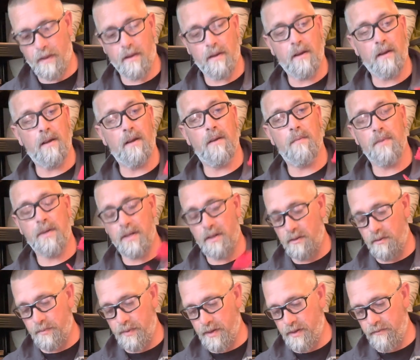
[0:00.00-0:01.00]
a
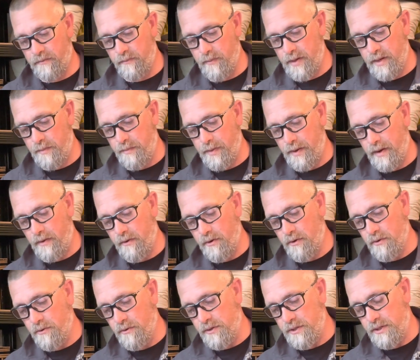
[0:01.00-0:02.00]
little bit of mini
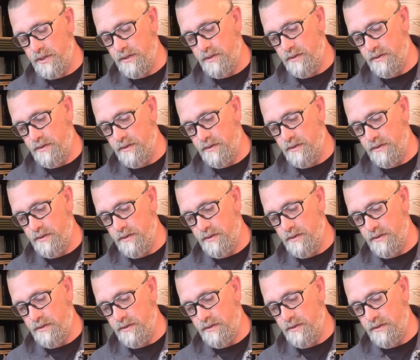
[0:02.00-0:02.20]
paracord.